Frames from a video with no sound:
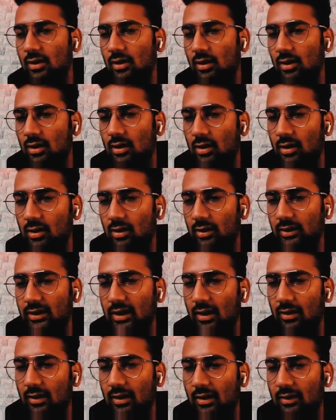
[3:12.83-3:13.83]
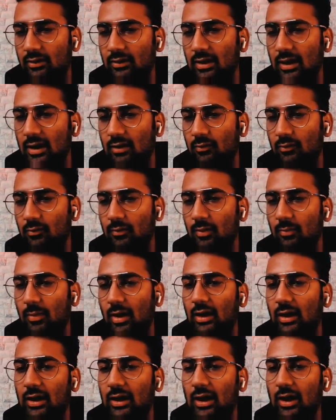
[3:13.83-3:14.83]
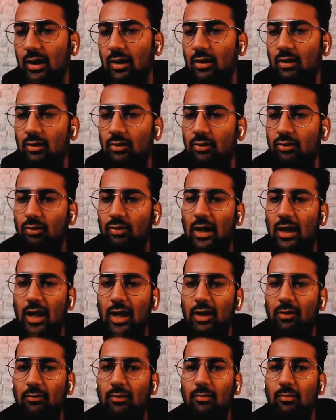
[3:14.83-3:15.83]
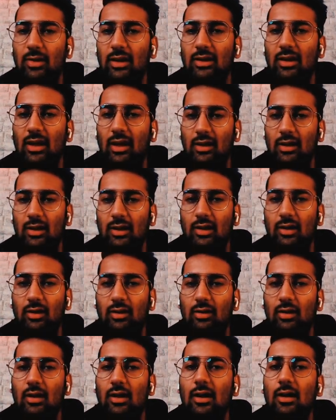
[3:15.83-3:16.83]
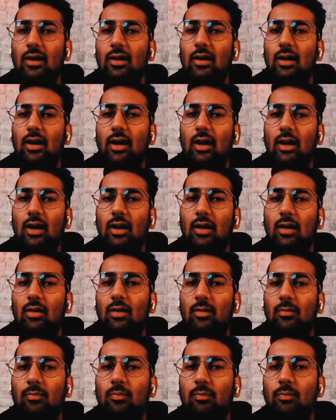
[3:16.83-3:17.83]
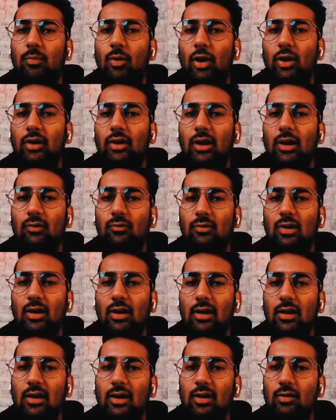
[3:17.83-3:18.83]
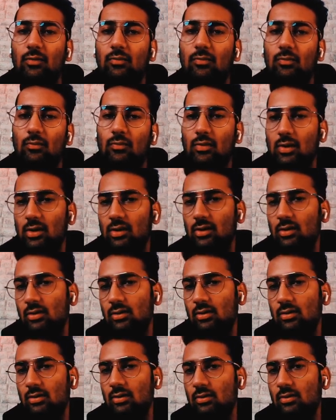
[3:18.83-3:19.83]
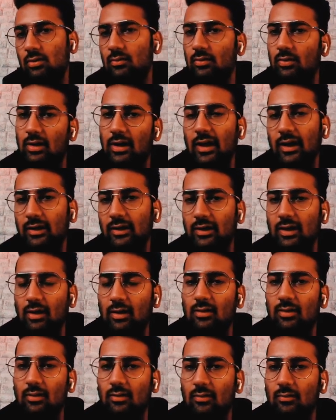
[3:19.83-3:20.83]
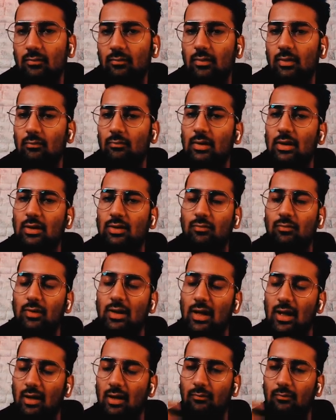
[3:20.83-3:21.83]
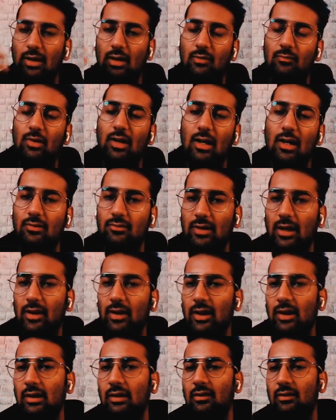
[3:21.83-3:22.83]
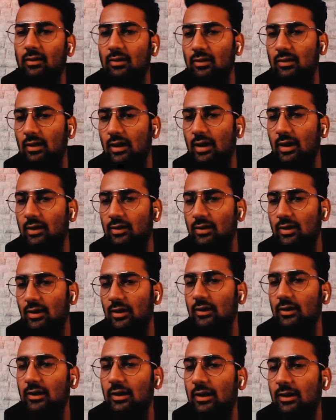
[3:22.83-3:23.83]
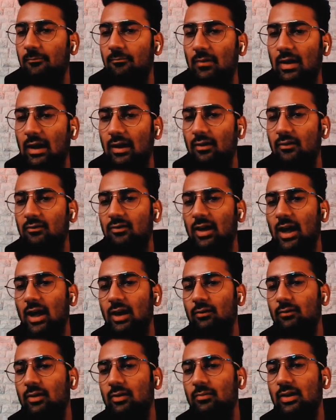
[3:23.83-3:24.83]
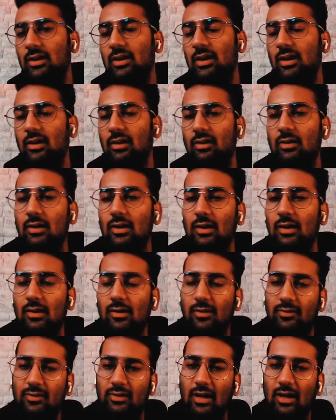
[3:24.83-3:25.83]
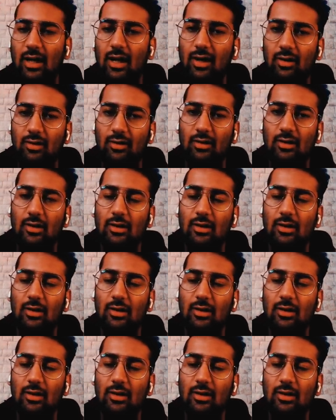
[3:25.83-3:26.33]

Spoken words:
Yeah, and then we will maintain. So I will be the current pointer to the current character which we are where we are standing at currently, and start will be the start